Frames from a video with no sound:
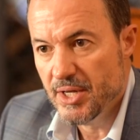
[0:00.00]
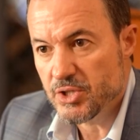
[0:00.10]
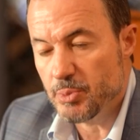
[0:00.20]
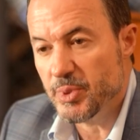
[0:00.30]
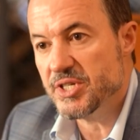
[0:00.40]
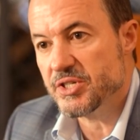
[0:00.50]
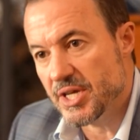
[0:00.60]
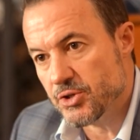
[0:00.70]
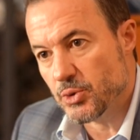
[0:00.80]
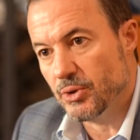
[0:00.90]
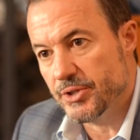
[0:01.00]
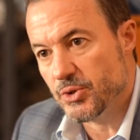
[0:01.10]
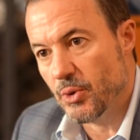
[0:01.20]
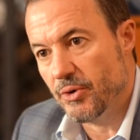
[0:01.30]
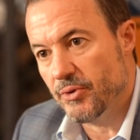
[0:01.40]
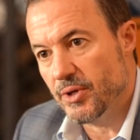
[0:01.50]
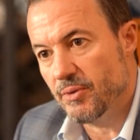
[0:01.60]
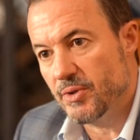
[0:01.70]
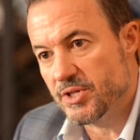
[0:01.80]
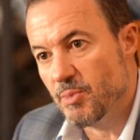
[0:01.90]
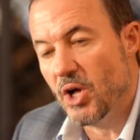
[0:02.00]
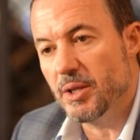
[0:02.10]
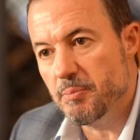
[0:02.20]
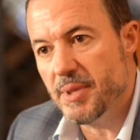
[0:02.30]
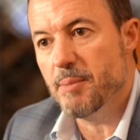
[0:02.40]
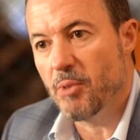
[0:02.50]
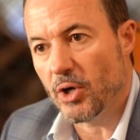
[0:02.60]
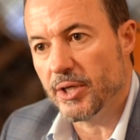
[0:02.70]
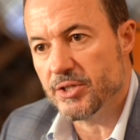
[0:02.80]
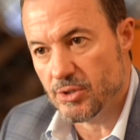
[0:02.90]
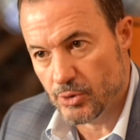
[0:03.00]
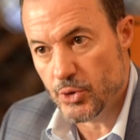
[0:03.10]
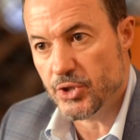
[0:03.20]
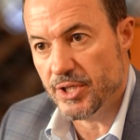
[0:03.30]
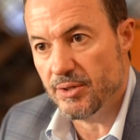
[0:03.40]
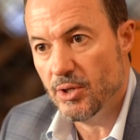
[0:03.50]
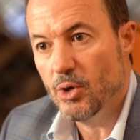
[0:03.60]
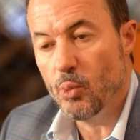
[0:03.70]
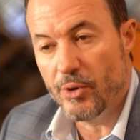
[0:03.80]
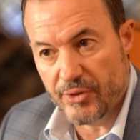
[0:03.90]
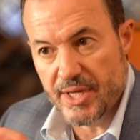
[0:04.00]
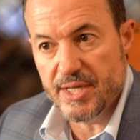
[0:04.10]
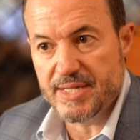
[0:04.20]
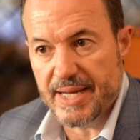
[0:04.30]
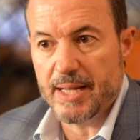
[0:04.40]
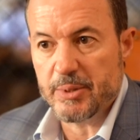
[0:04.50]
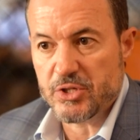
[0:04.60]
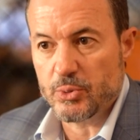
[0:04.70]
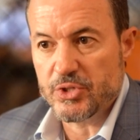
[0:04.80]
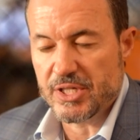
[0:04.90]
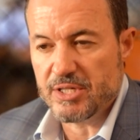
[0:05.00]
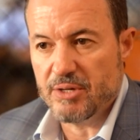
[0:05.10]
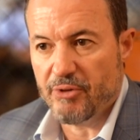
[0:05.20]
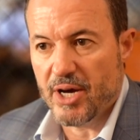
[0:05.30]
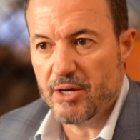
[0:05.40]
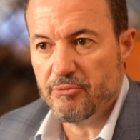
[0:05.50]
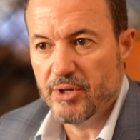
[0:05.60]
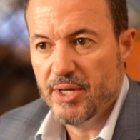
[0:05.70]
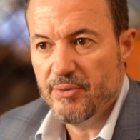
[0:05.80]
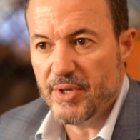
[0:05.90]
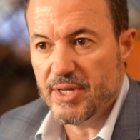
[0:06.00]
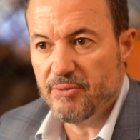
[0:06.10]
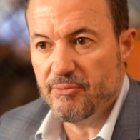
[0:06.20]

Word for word: So Business Central is sort of the small and mid-market solution within Dynamics 365 that